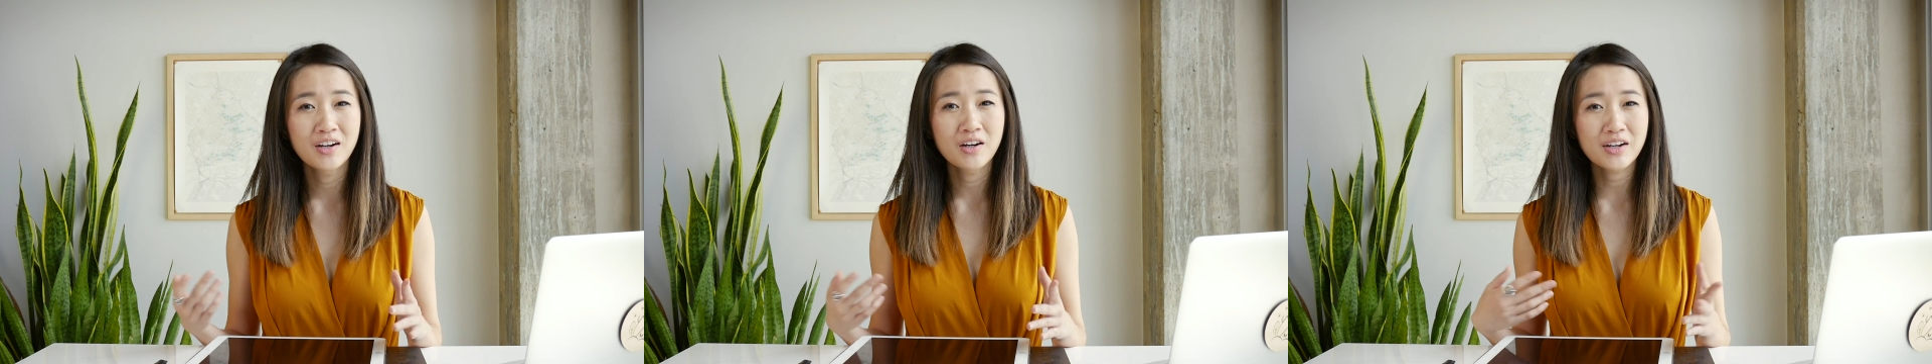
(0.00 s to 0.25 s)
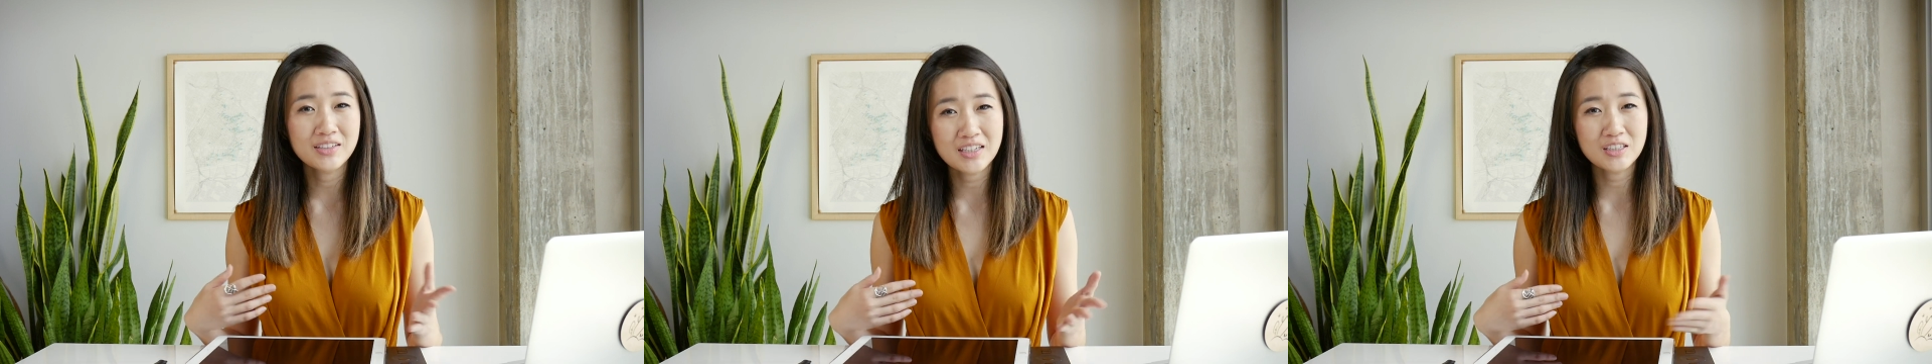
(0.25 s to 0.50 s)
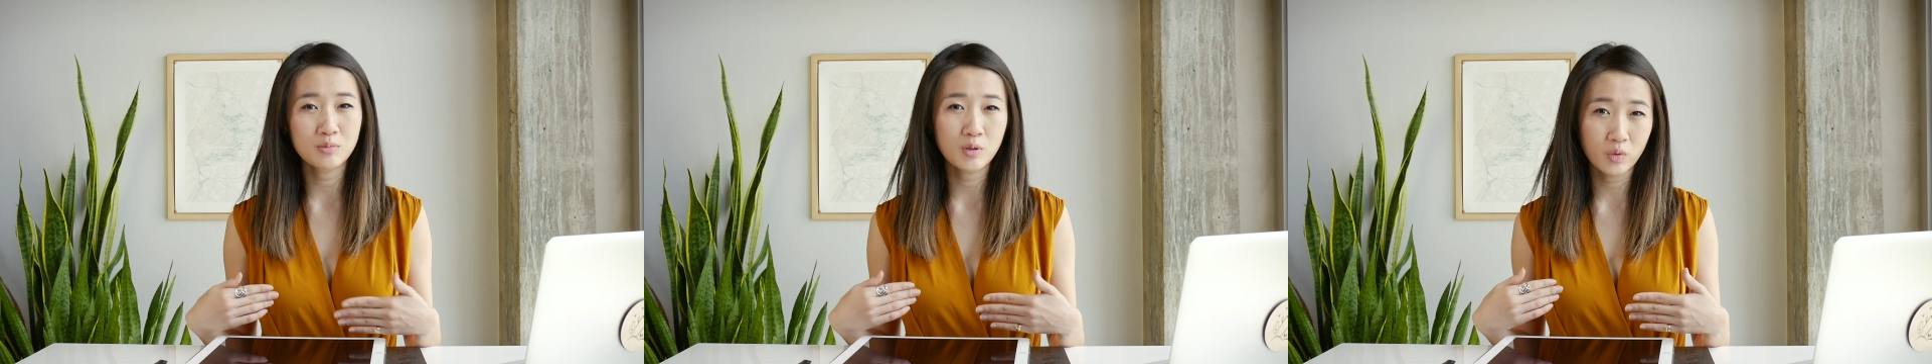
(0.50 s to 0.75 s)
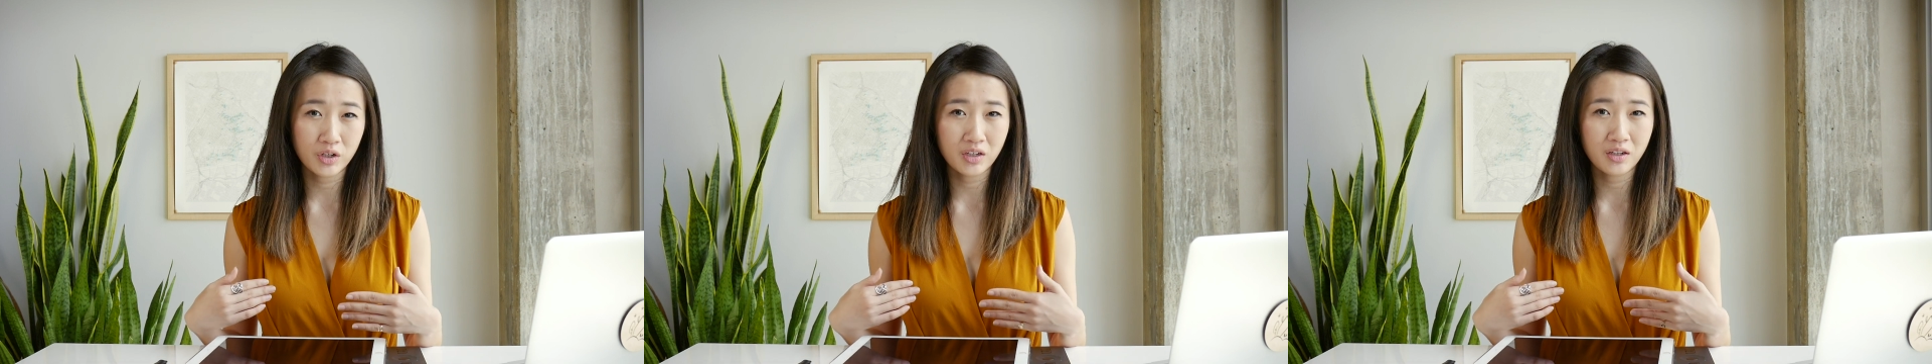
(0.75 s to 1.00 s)
or I tend to be
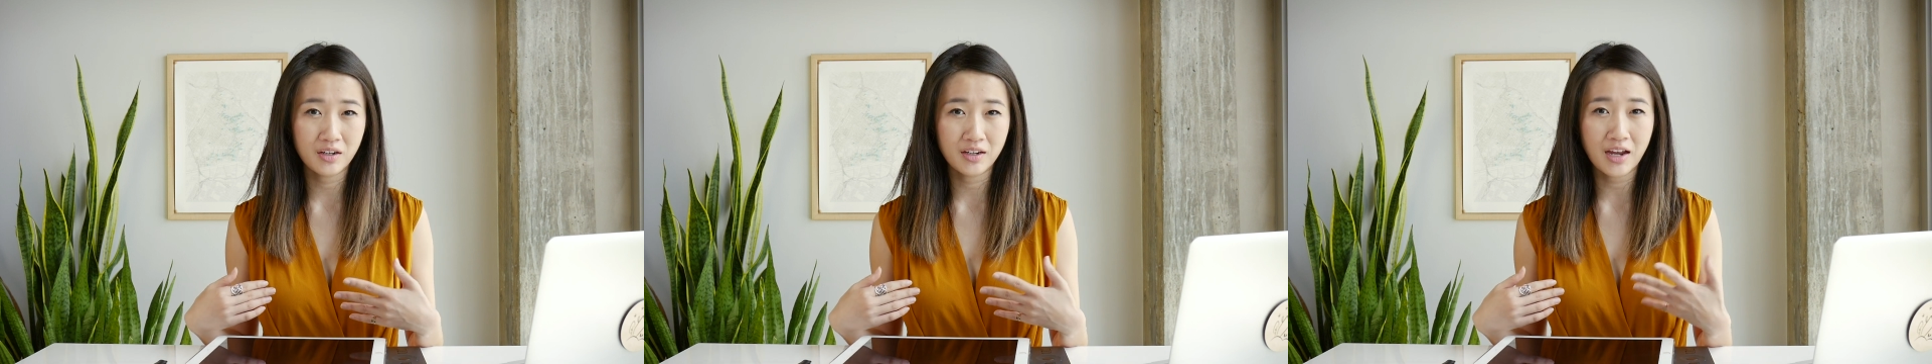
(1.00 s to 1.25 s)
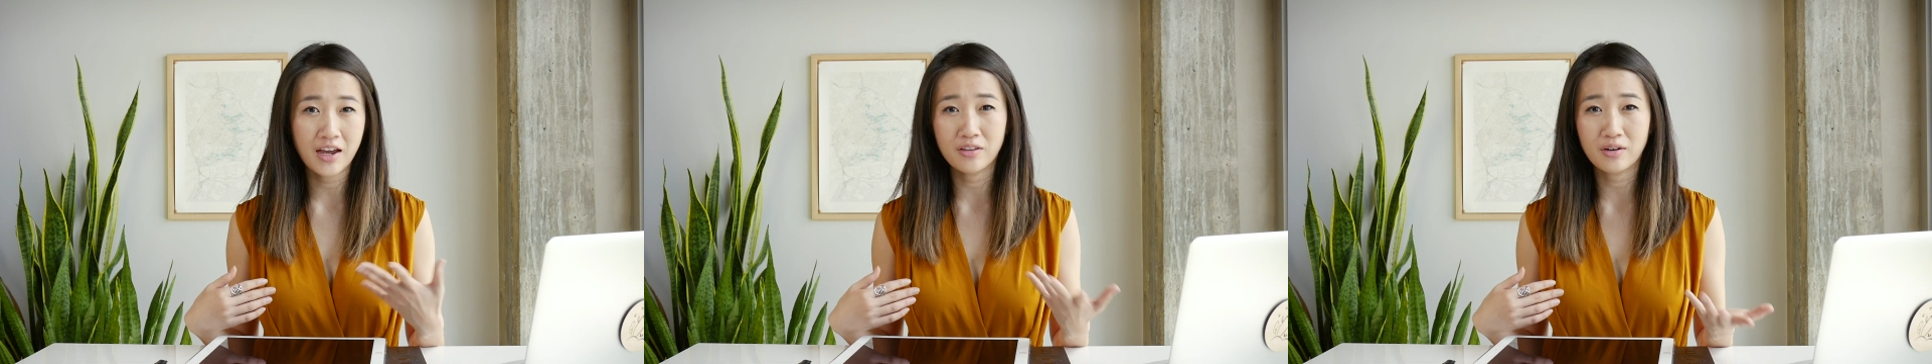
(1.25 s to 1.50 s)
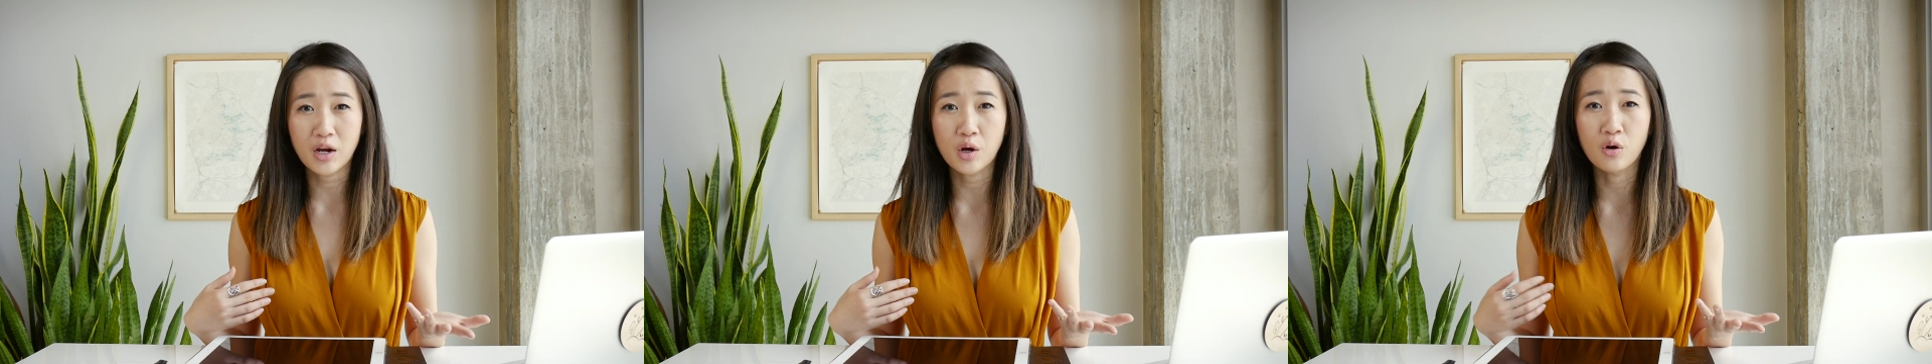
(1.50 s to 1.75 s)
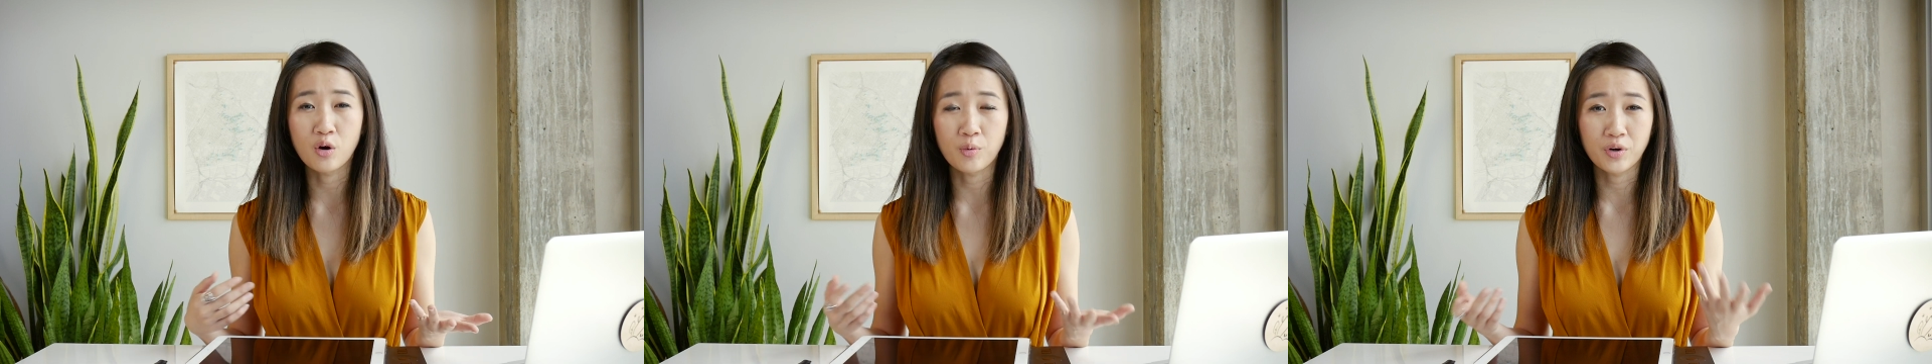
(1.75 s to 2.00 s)
working on it either at
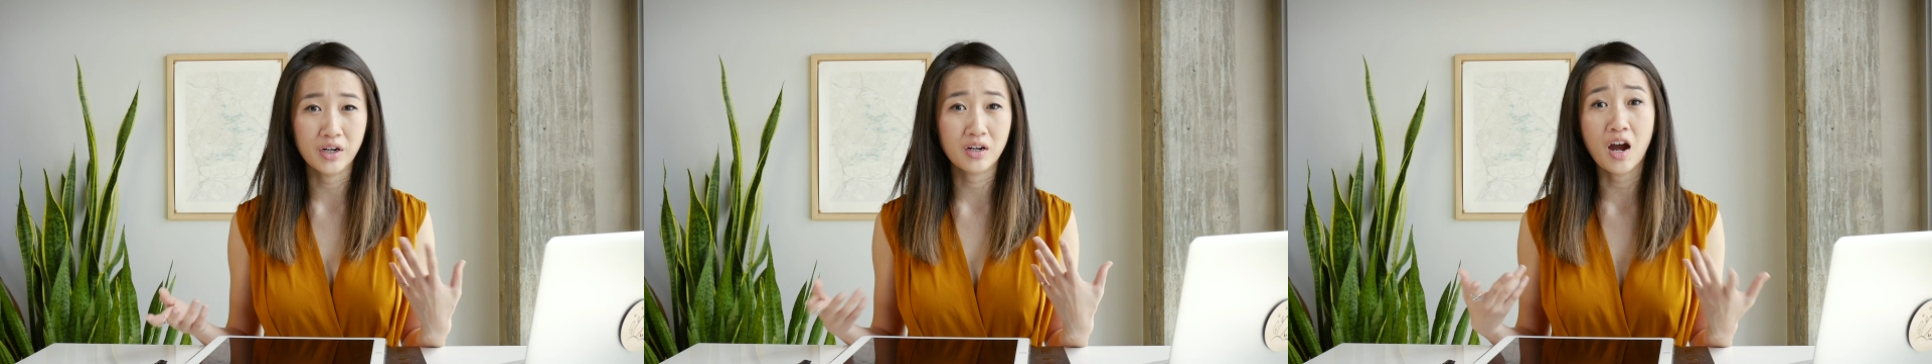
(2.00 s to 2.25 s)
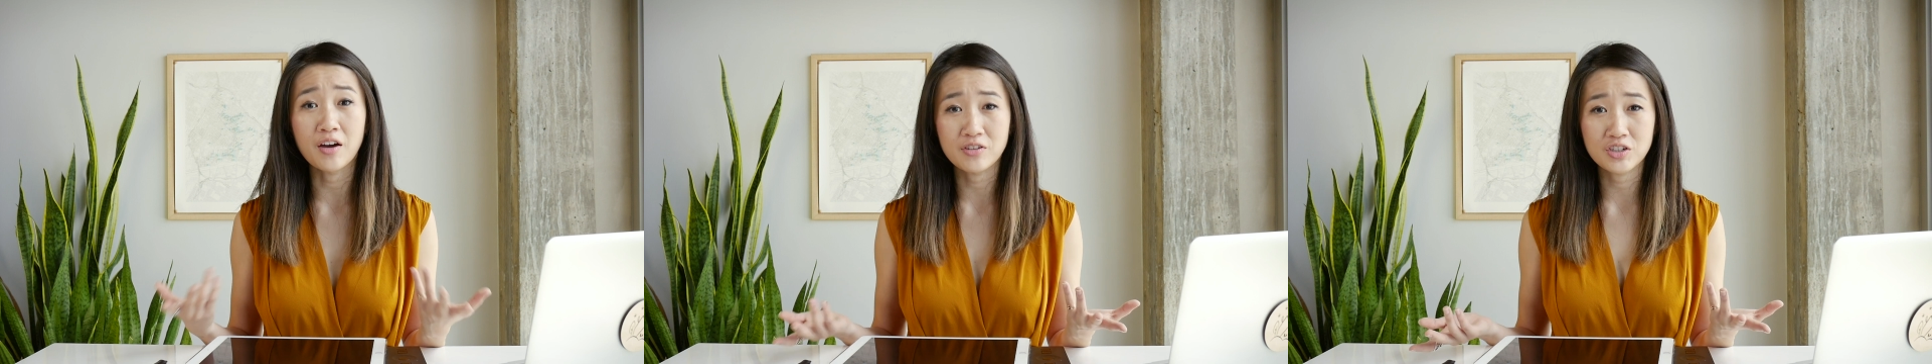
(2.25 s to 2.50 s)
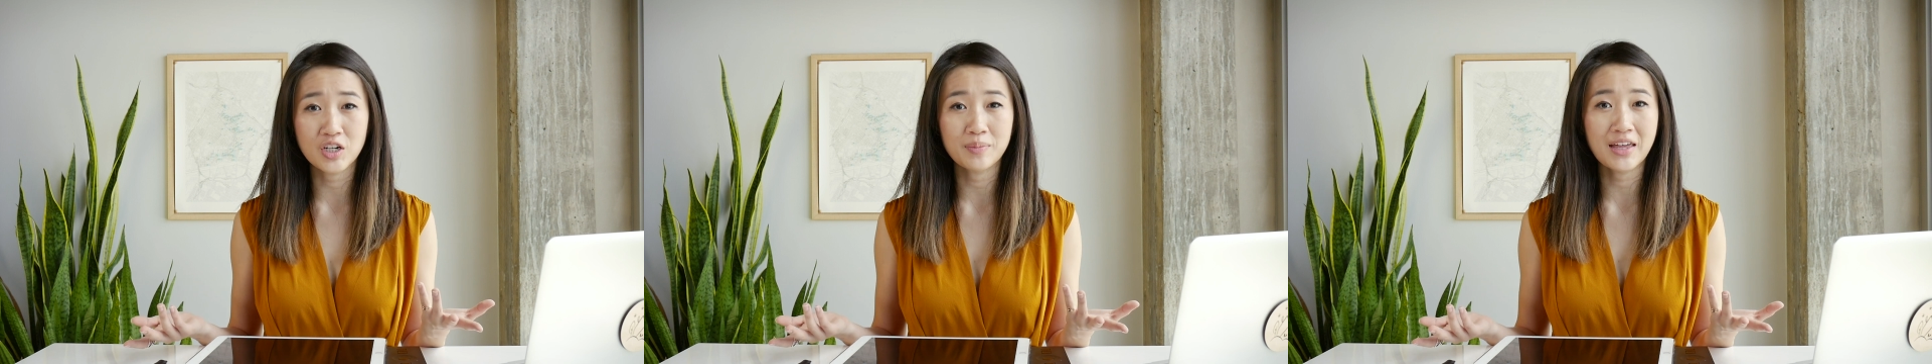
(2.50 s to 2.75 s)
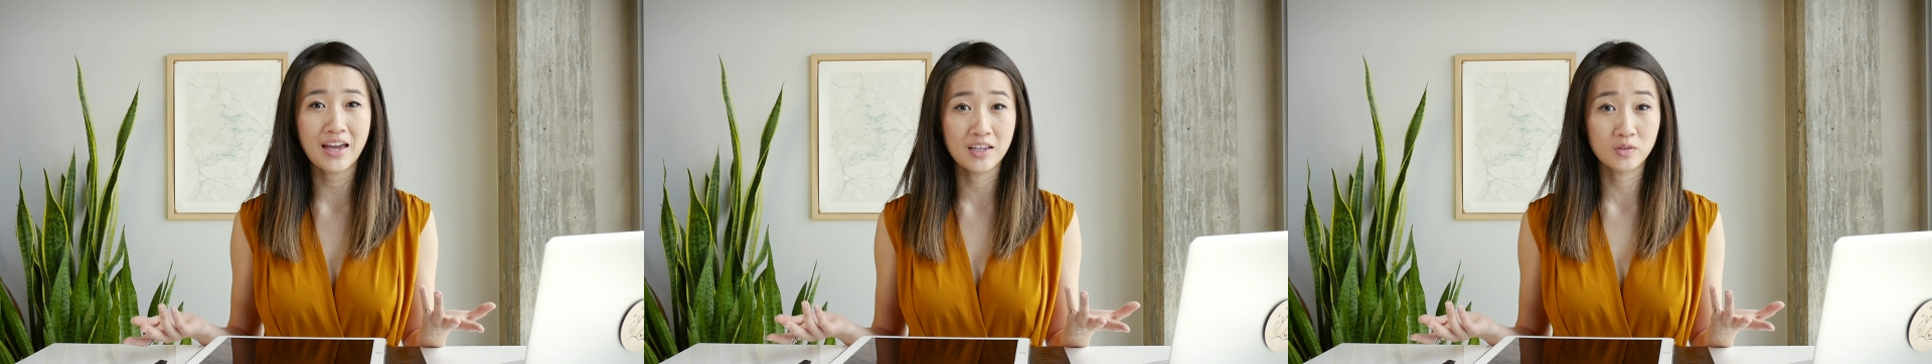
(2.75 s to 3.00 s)
home or in a coffee shop
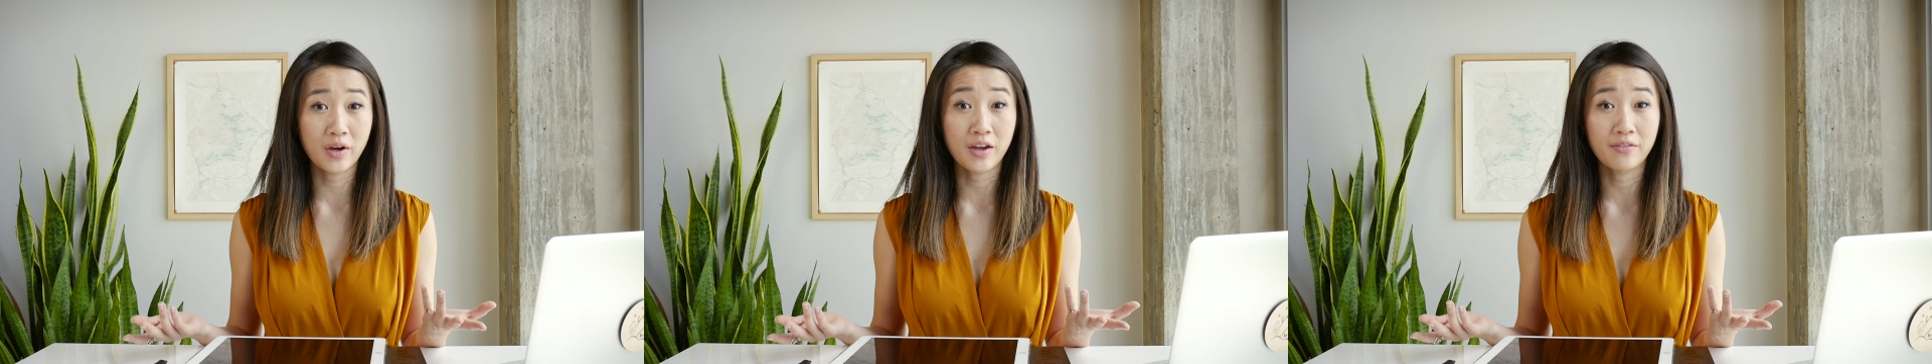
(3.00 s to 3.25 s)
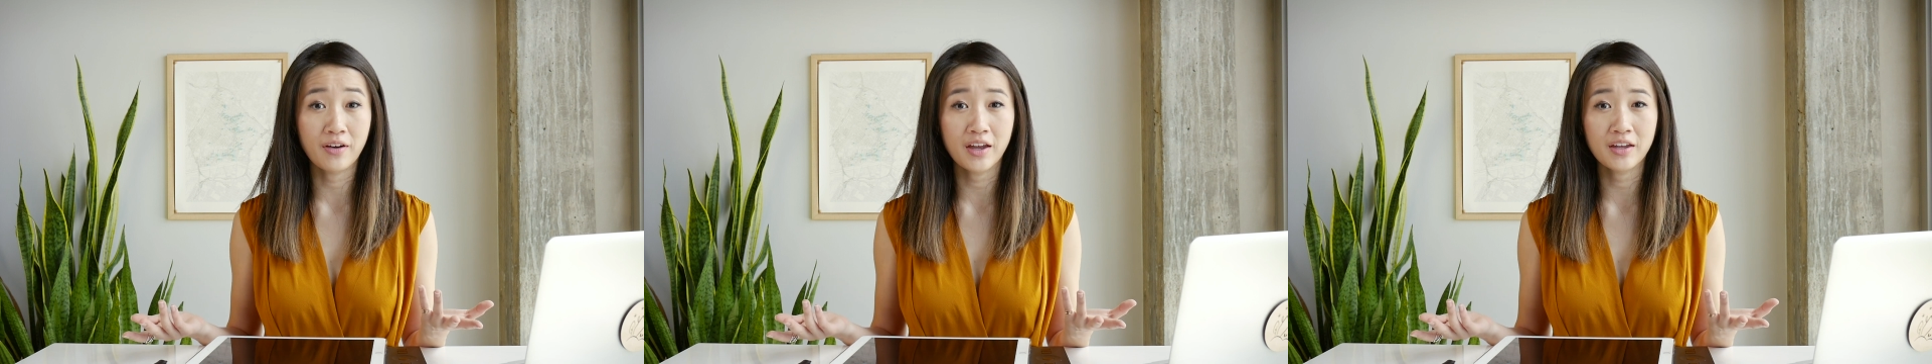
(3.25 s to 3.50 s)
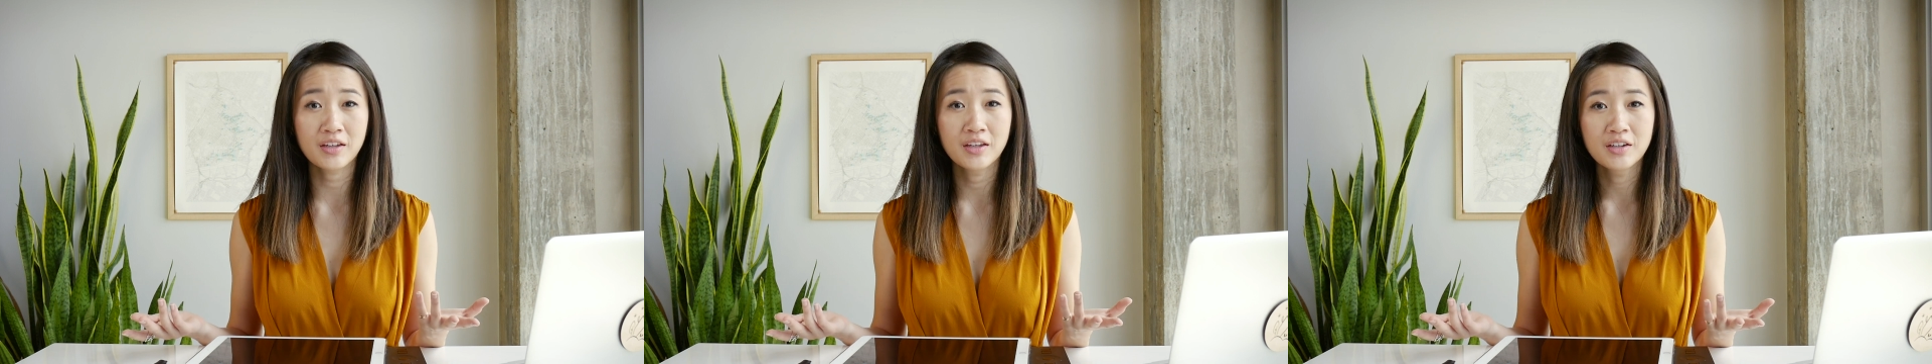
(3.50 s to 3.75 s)
that has Wi-Fi.